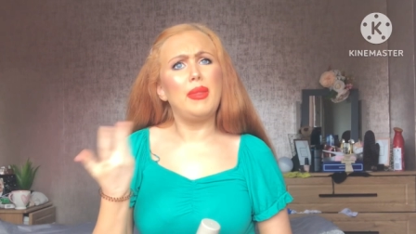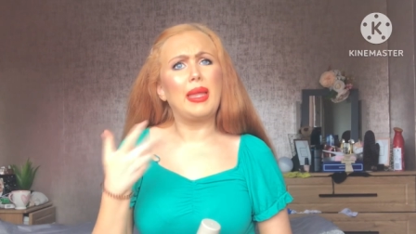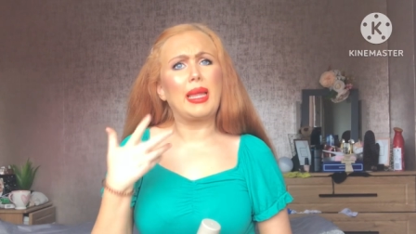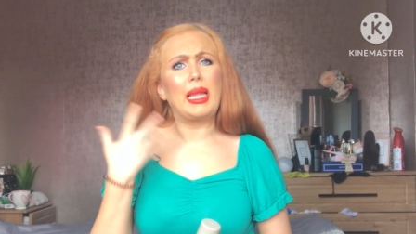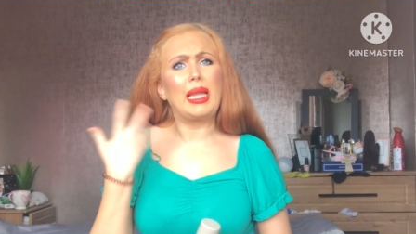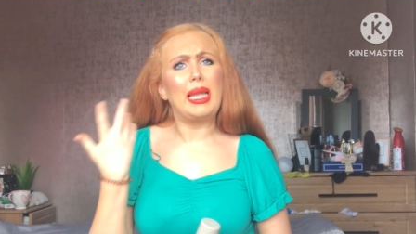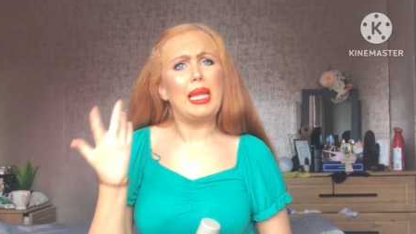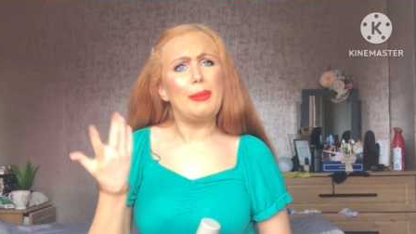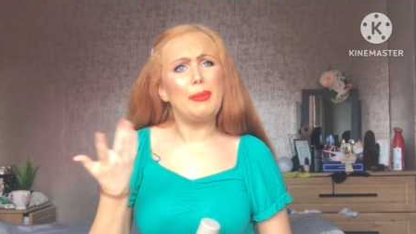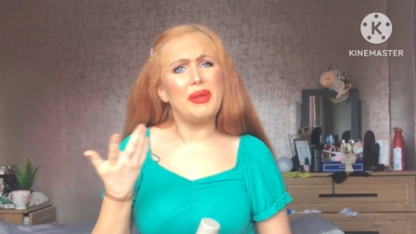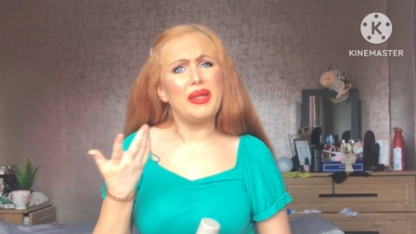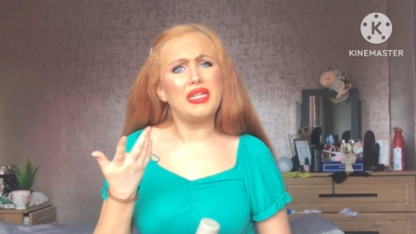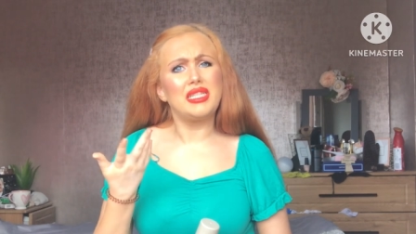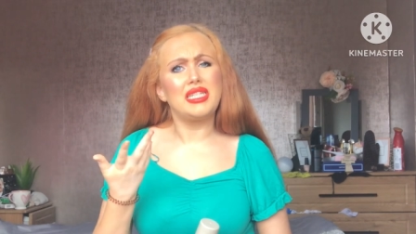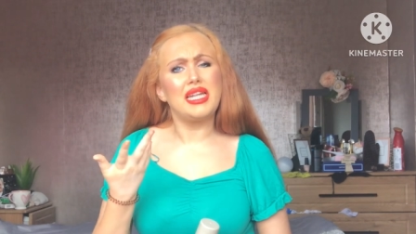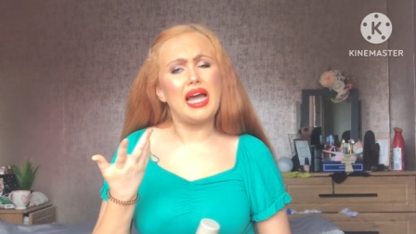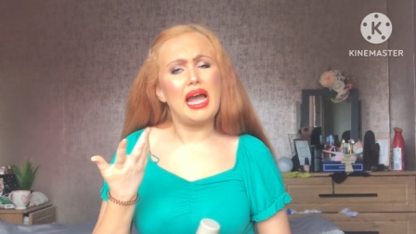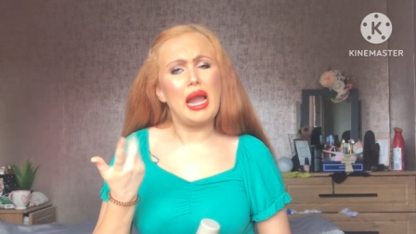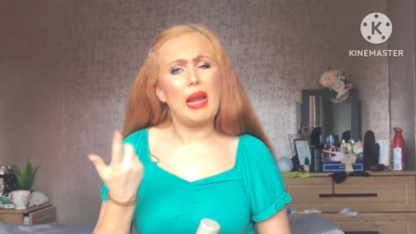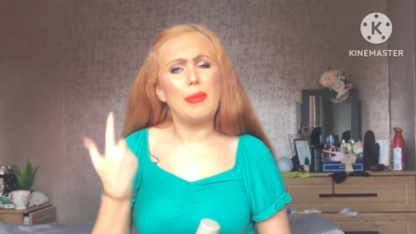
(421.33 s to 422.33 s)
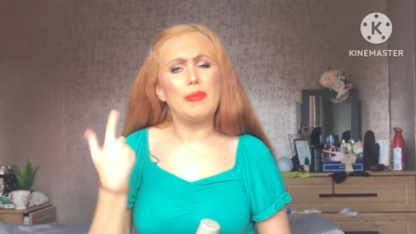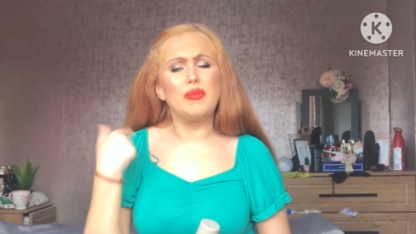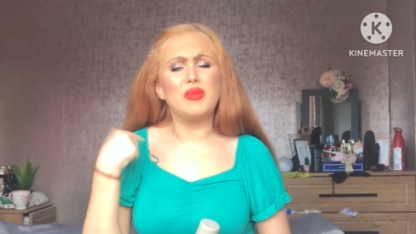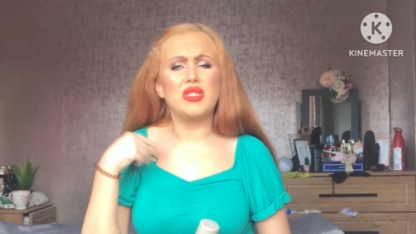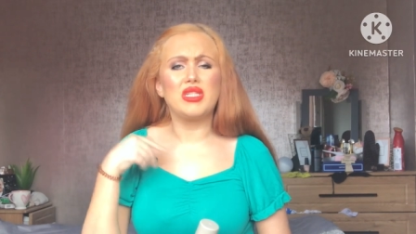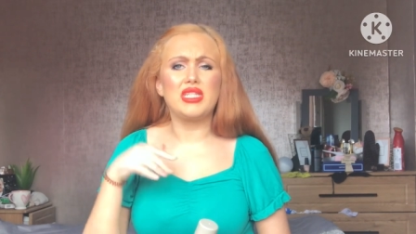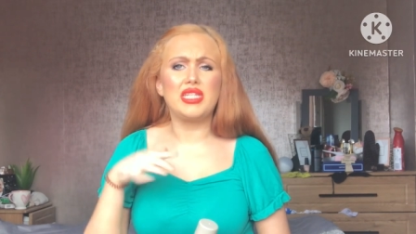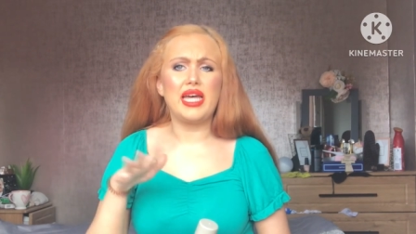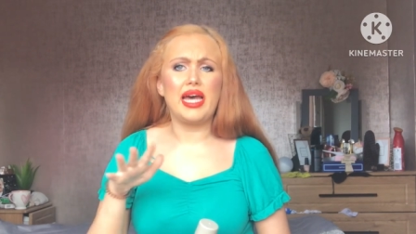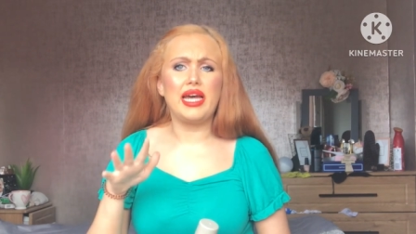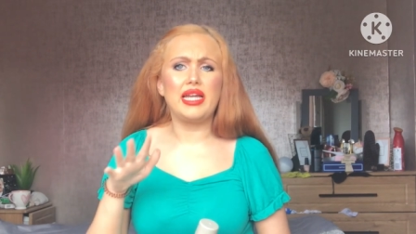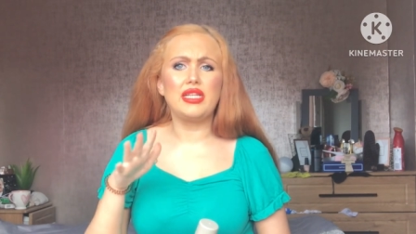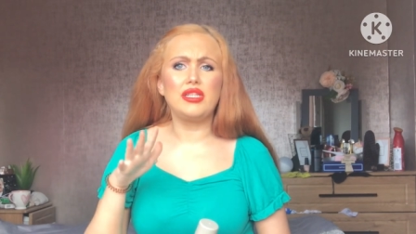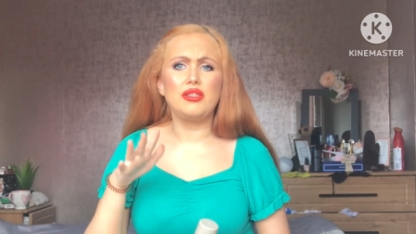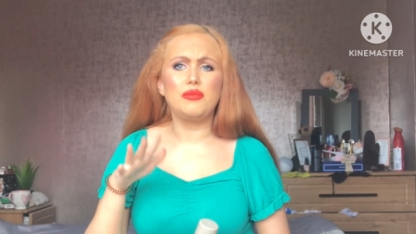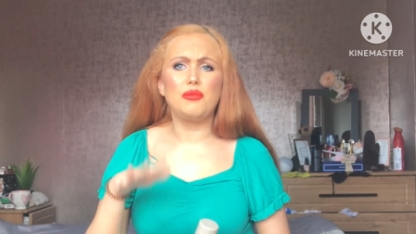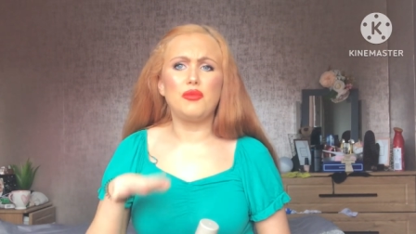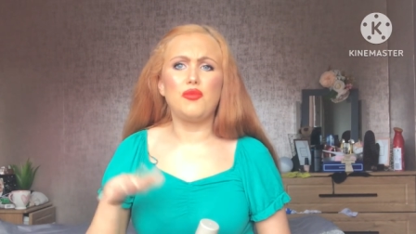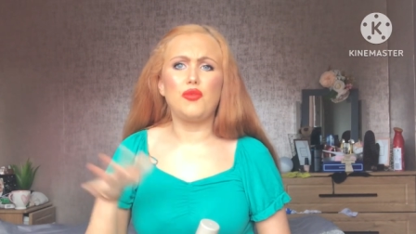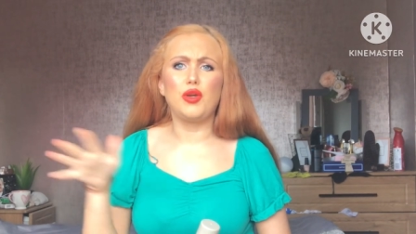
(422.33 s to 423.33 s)
like a little bit of time to
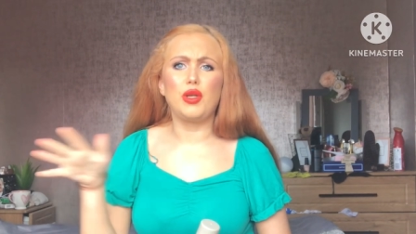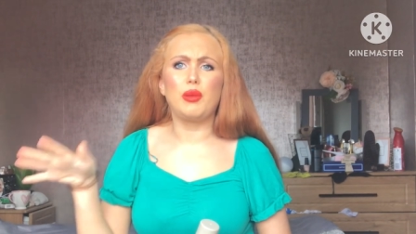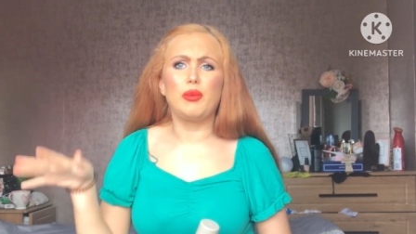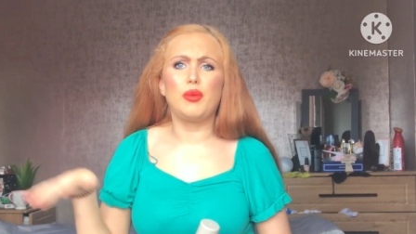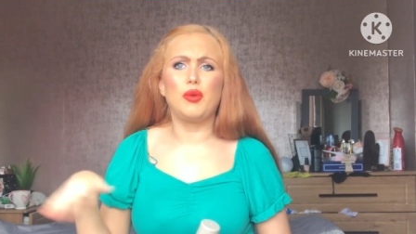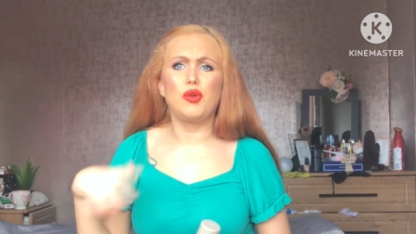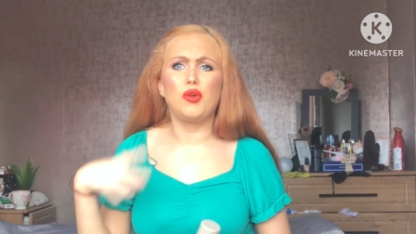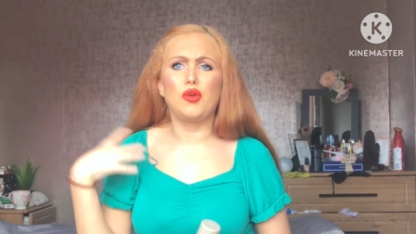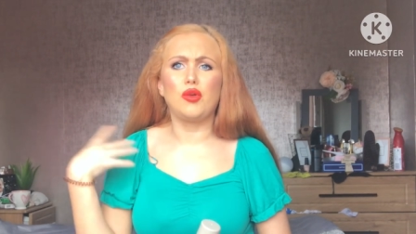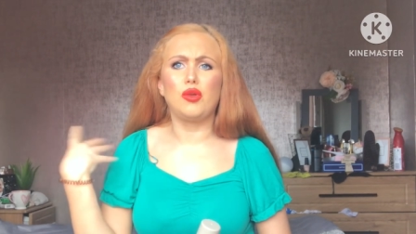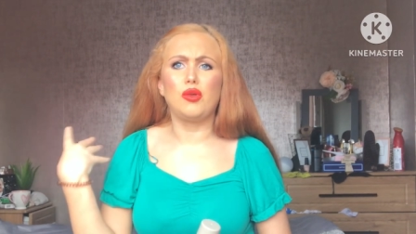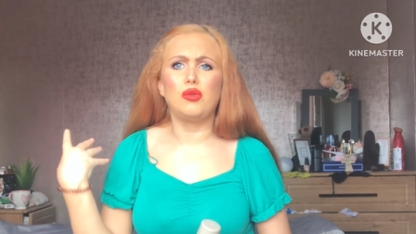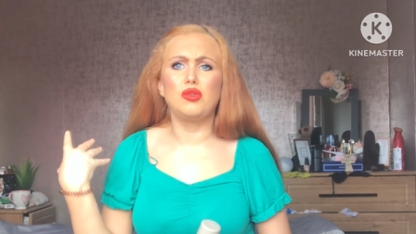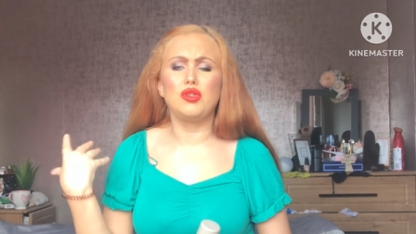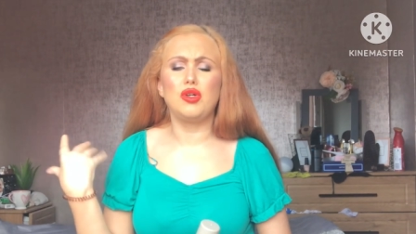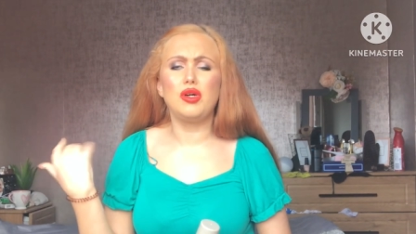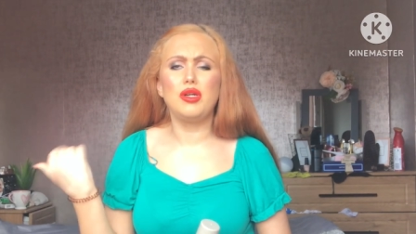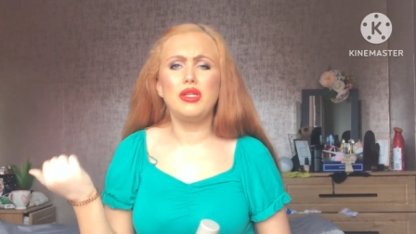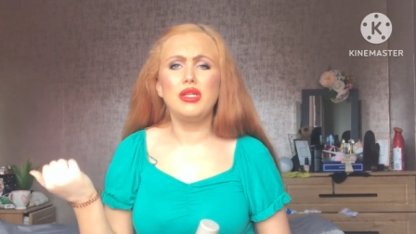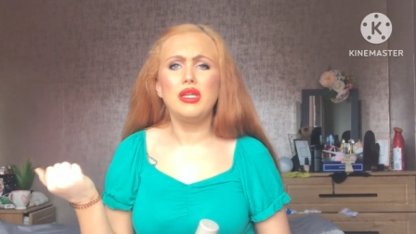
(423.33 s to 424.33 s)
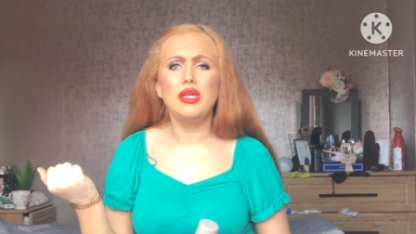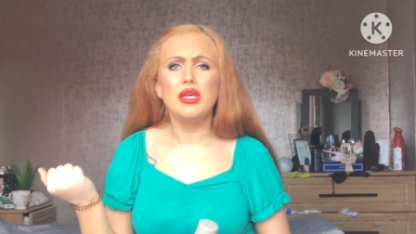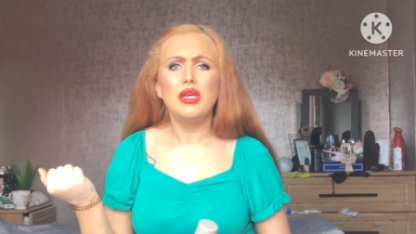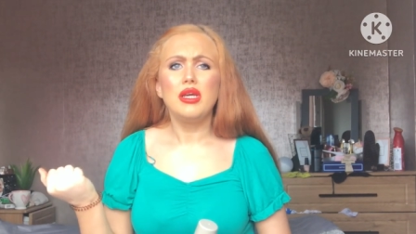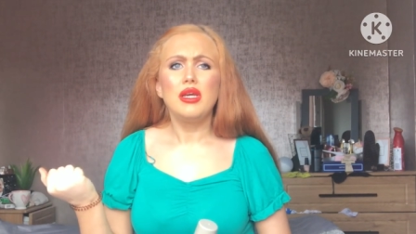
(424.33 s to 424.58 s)
set before you can put your clothes on